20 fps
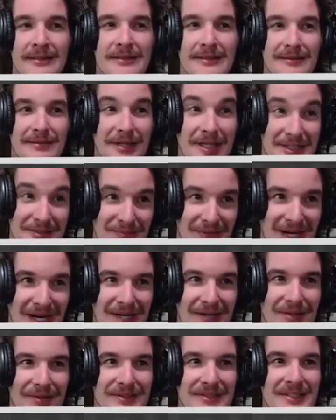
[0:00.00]
Les
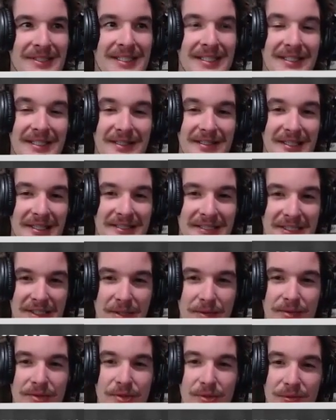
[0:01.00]
Miles. This is
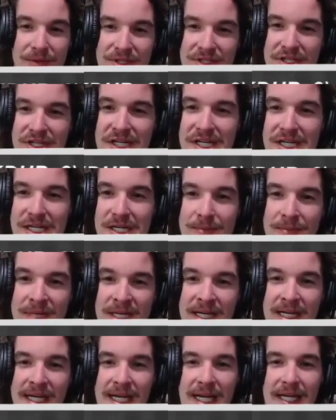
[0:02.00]
a new regime,
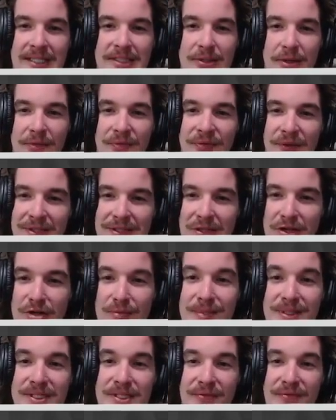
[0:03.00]
and so it feels a little
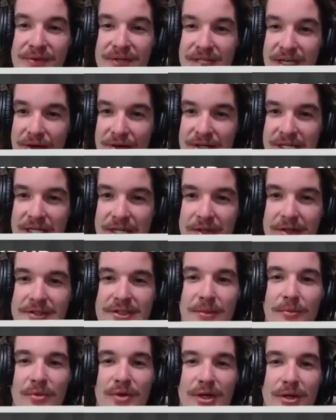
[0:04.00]
bit different down here. So
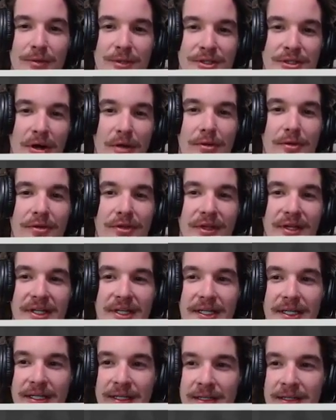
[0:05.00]
I'm wondering what y'all are thinking.